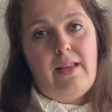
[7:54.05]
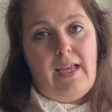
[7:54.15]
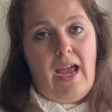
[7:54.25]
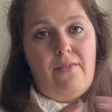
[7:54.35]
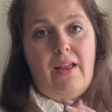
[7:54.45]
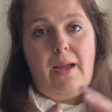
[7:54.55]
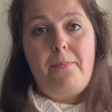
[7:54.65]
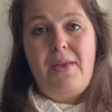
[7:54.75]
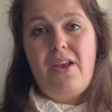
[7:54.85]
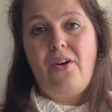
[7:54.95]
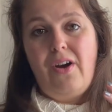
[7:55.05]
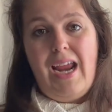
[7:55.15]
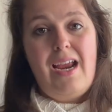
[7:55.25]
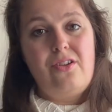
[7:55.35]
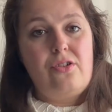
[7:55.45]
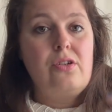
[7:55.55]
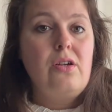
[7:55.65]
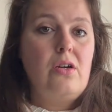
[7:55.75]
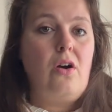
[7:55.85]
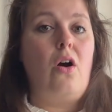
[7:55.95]
They have like a bigger H
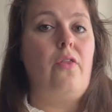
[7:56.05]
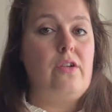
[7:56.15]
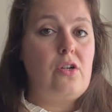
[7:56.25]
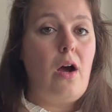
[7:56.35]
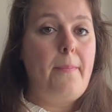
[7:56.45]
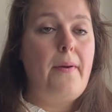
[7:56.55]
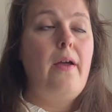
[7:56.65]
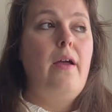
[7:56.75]
on the top.